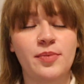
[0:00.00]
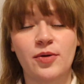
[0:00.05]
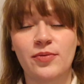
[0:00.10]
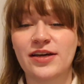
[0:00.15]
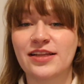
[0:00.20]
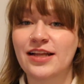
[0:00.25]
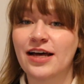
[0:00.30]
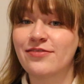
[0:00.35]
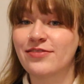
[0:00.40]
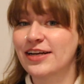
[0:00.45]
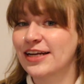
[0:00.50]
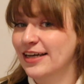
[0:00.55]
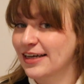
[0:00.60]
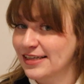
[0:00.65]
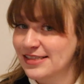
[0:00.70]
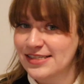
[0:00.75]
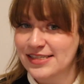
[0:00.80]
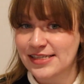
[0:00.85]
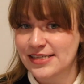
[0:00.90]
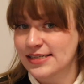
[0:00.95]
but we love an
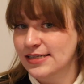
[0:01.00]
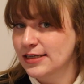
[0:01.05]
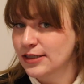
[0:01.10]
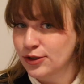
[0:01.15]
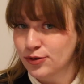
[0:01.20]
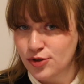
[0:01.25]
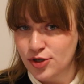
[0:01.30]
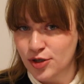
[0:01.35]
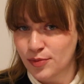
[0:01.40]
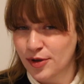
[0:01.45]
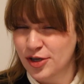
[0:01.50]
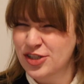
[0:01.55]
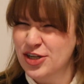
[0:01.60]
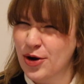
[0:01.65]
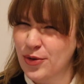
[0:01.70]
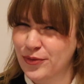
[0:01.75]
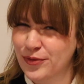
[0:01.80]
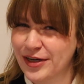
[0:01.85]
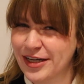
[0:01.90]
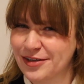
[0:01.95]
inconsistent YouTuber,
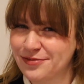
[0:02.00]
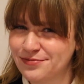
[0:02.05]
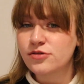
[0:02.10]
don't we?